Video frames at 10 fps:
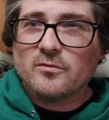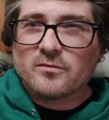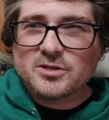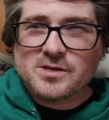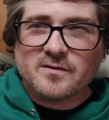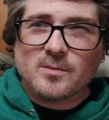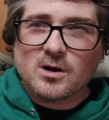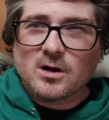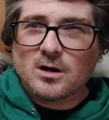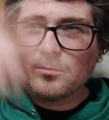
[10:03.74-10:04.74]
was originally from
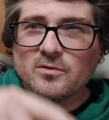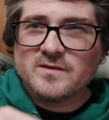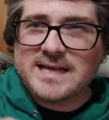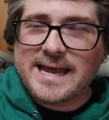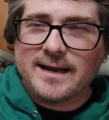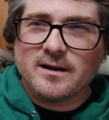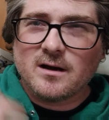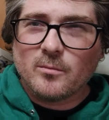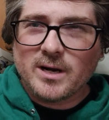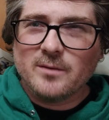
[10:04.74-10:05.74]
Hong Kong, moved to Canada,
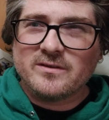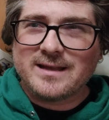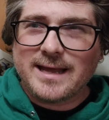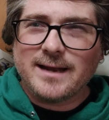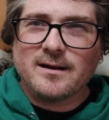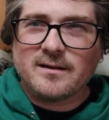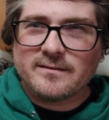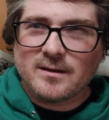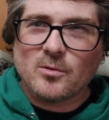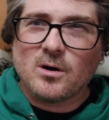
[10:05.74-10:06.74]
and when he was in Canada,
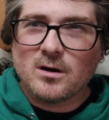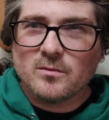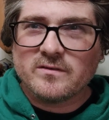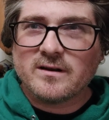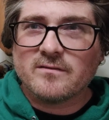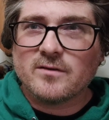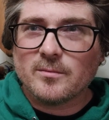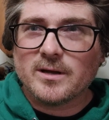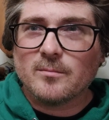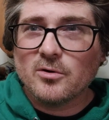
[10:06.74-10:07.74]
Sammo Hung was there
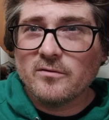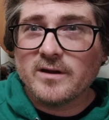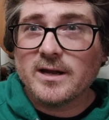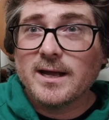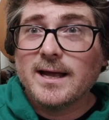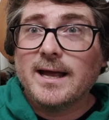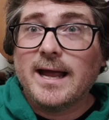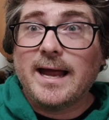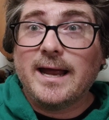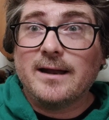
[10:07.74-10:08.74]
filming a movie
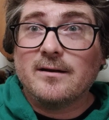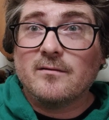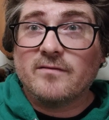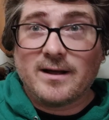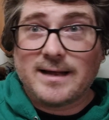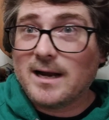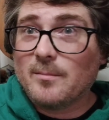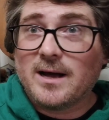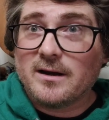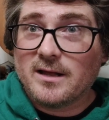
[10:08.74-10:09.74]
and found out
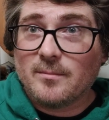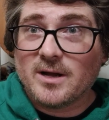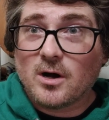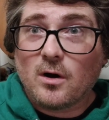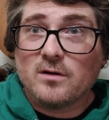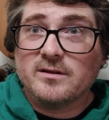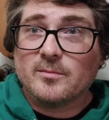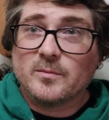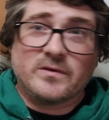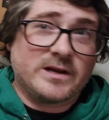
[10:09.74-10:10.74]
about him and called
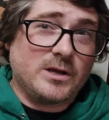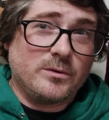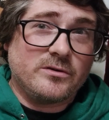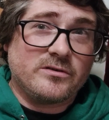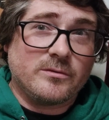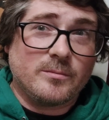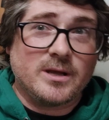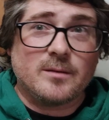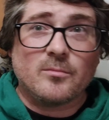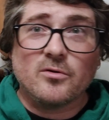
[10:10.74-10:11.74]
him and was like, "Are you interested in
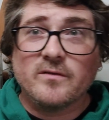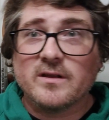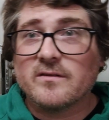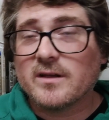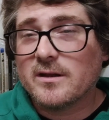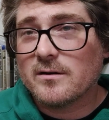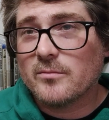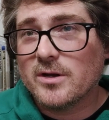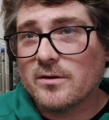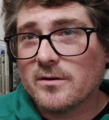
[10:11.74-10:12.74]
being in movies? Like,
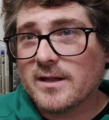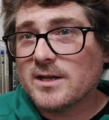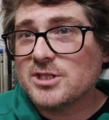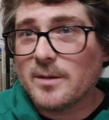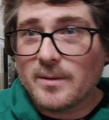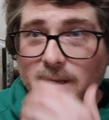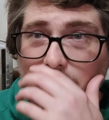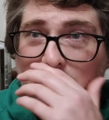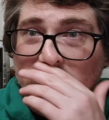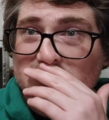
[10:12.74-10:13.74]
we know you're like a champion
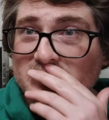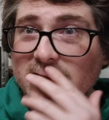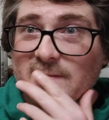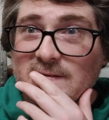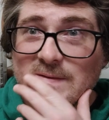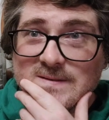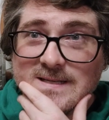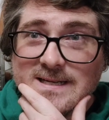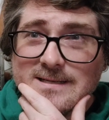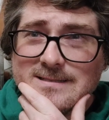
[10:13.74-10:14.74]
kickboxer or whatever." And he was
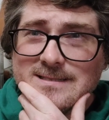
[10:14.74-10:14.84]
like,